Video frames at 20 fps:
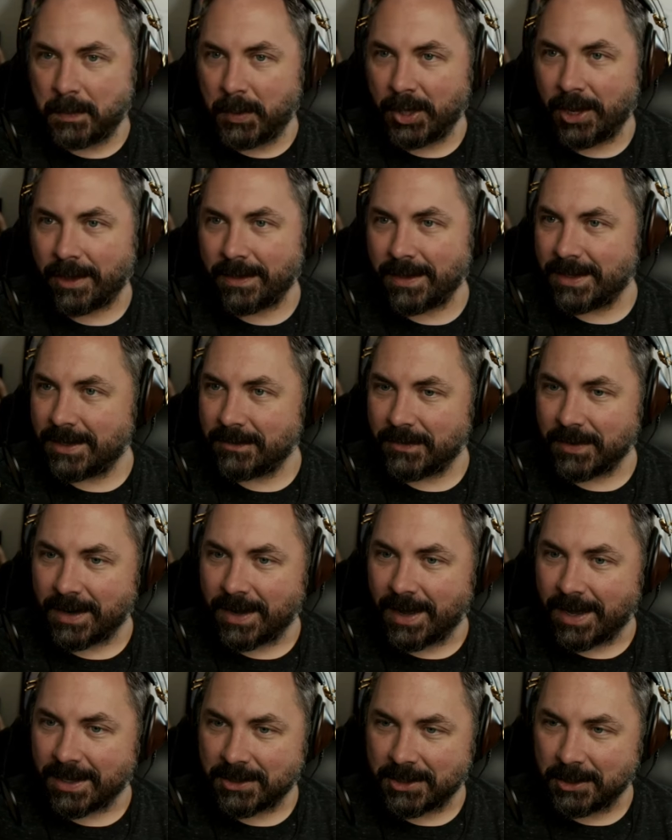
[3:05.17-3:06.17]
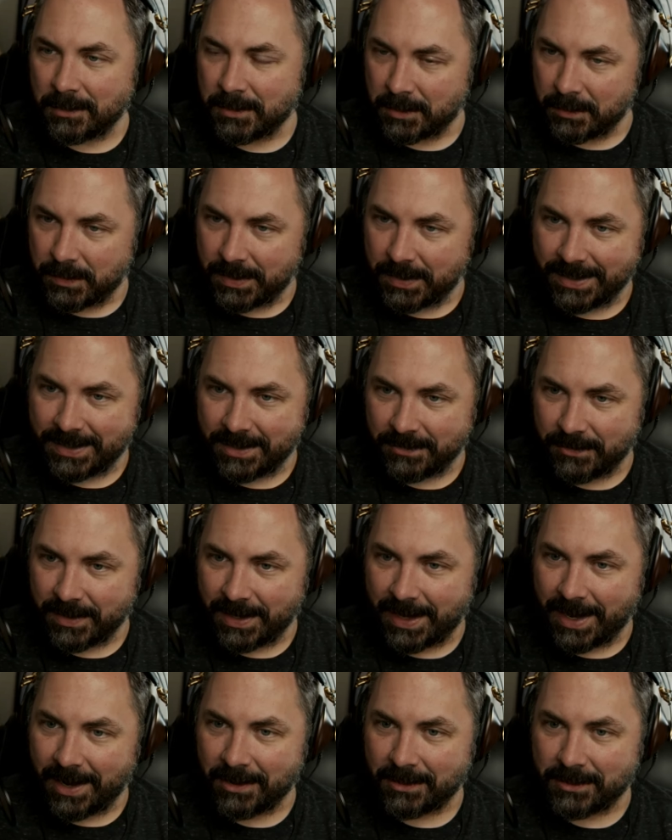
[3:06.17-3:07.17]
on the different costumes and play different
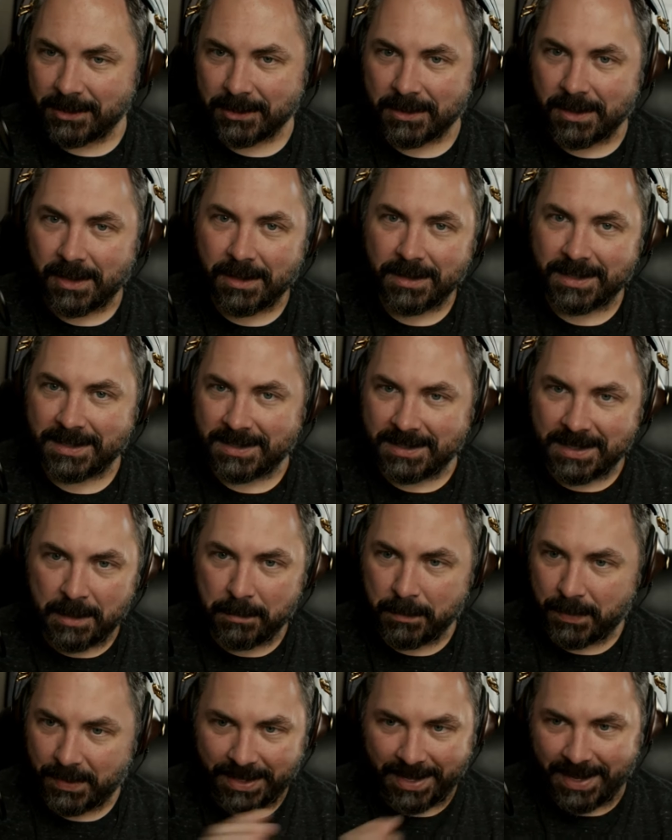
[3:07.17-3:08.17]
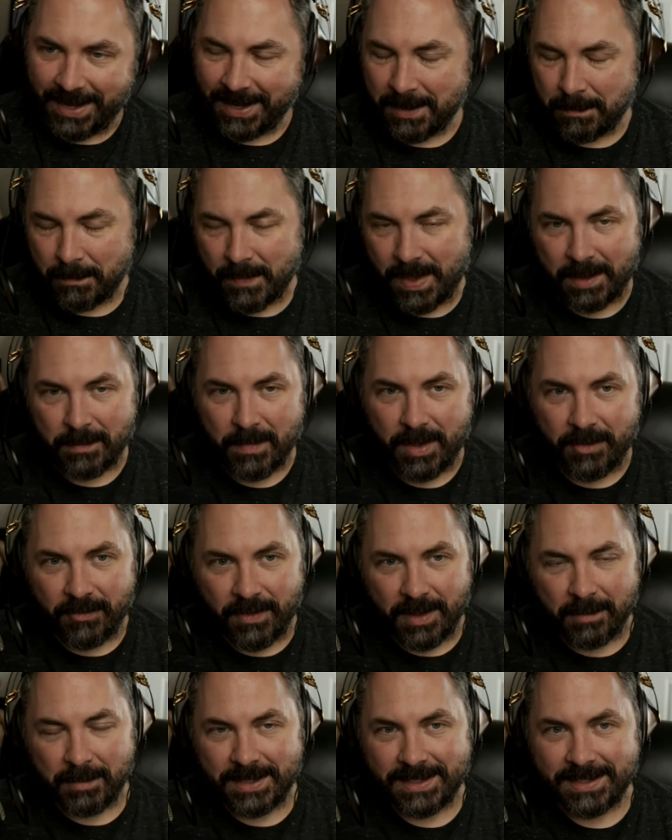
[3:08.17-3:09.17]
characters all in the same play and make my
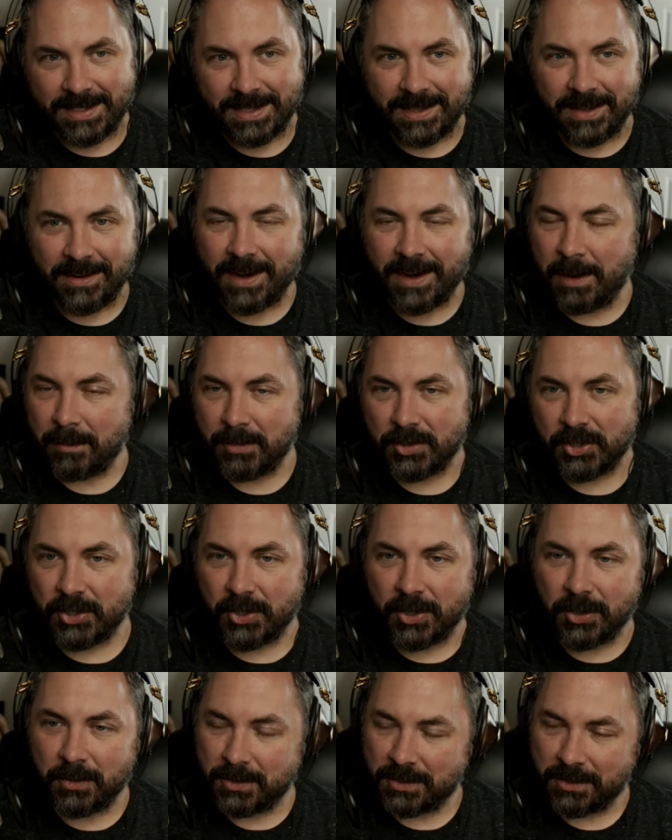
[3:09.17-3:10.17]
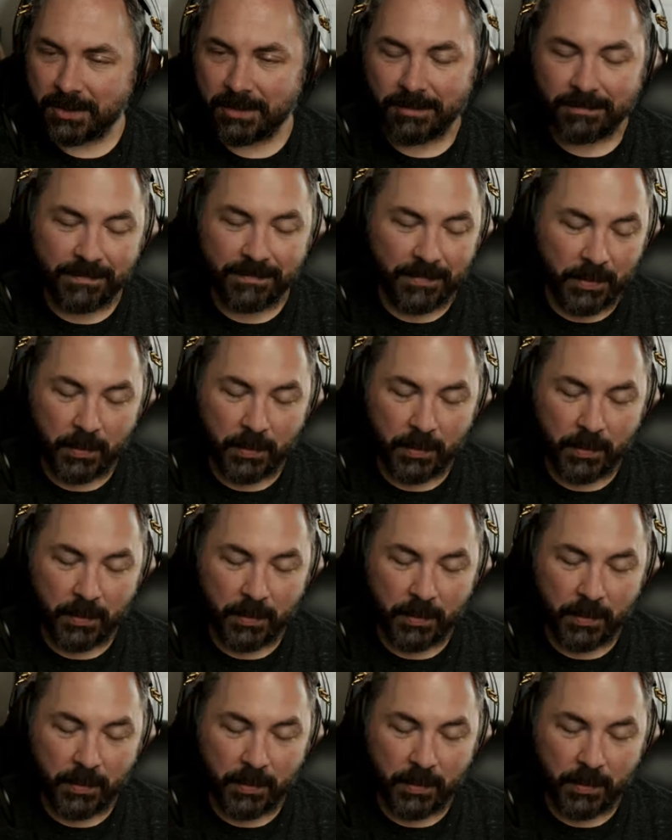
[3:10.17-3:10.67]
family sit there. And I'm sure it was the